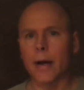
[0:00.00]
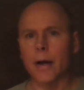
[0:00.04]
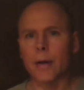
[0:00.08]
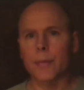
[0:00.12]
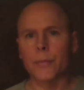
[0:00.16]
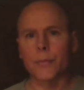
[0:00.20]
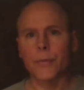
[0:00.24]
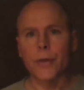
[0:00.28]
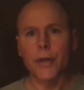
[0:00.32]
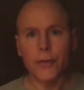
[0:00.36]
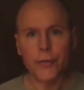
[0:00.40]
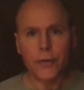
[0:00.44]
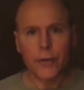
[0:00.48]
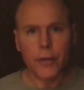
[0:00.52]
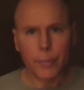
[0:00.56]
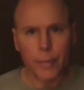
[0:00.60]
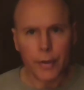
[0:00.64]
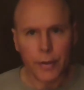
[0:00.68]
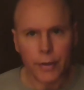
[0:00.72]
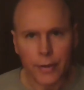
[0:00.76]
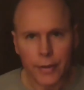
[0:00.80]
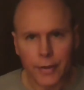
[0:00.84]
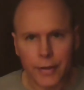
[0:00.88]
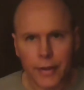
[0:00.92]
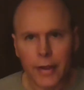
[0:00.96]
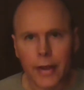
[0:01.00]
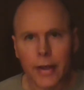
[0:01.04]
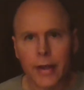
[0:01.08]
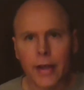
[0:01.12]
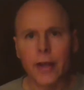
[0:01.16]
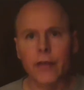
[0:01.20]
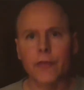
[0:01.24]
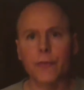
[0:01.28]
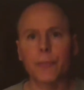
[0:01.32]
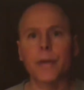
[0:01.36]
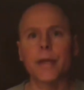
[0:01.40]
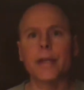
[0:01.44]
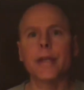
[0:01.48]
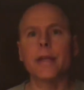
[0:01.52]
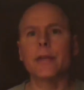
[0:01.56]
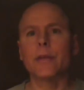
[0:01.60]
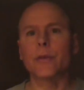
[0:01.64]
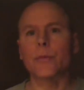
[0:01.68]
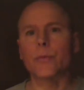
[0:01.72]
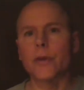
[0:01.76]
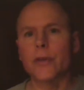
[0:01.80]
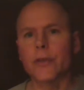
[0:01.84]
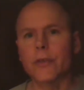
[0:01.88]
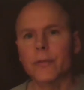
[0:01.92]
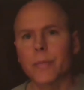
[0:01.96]
reasonable, is meeting
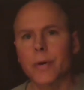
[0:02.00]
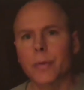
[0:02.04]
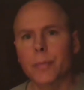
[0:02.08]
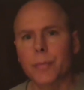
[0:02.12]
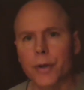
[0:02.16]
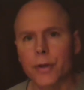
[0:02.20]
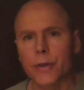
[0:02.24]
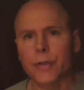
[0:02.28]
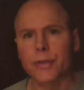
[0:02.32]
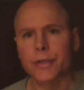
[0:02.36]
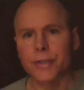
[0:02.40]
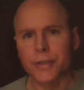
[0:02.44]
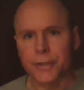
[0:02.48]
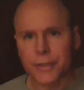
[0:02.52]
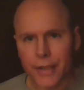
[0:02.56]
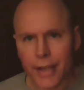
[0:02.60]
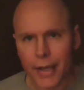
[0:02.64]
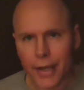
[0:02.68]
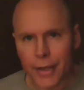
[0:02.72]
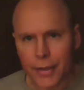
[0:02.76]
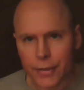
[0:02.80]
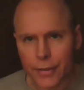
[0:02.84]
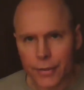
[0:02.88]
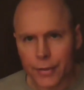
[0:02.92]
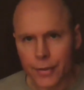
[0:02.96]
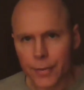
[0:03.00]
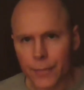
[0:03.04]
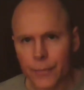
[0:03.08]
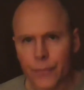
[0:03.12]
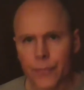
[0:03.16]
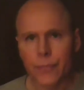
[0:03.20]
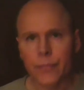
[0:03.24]
the reasonable person standard.